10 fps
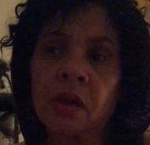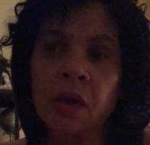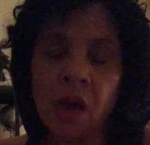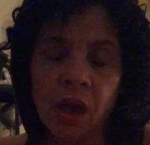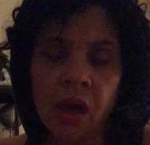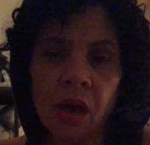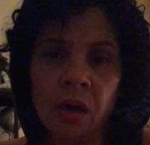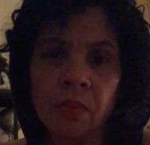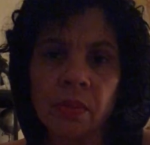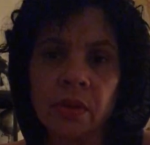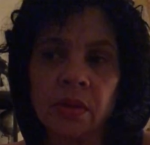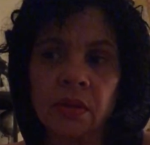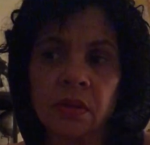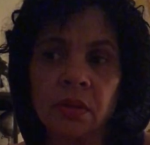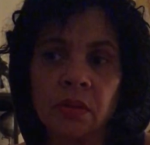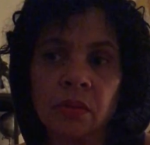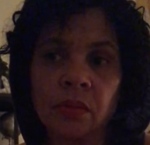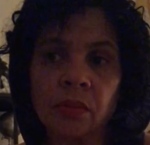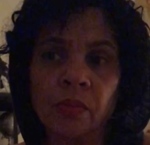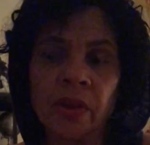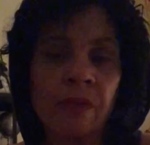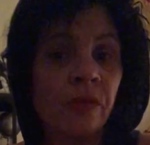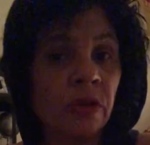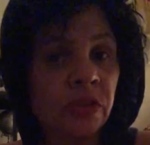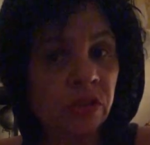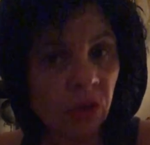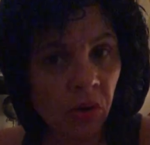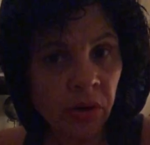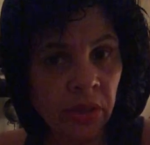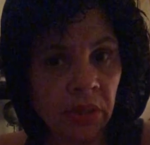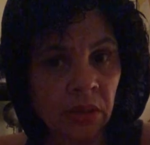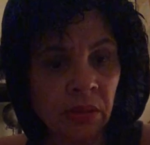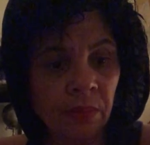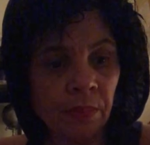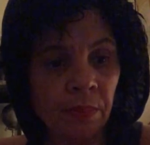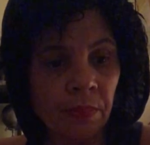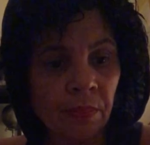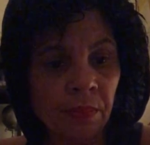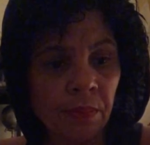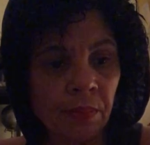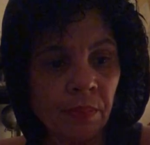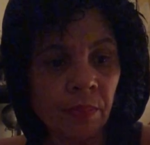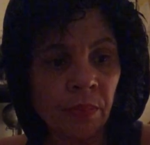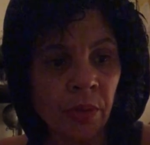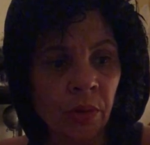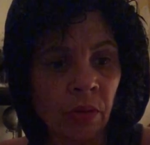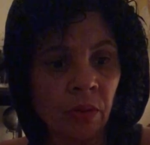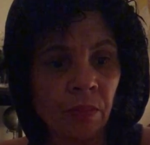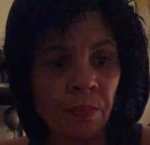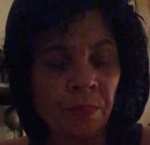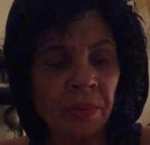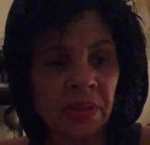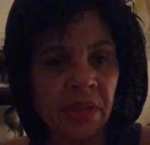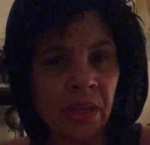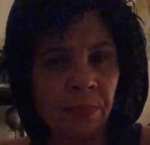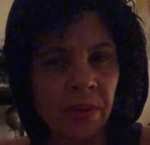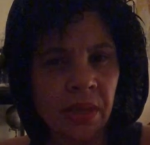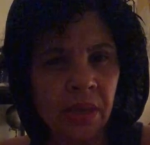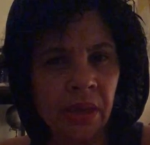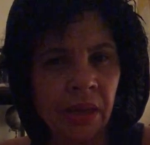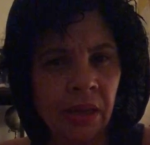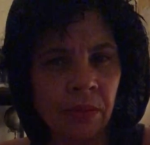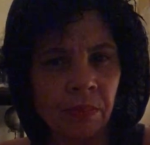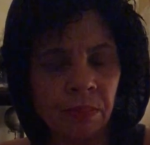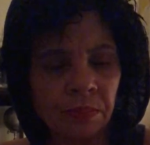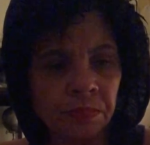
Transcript: calm when I first started, you know, but then it became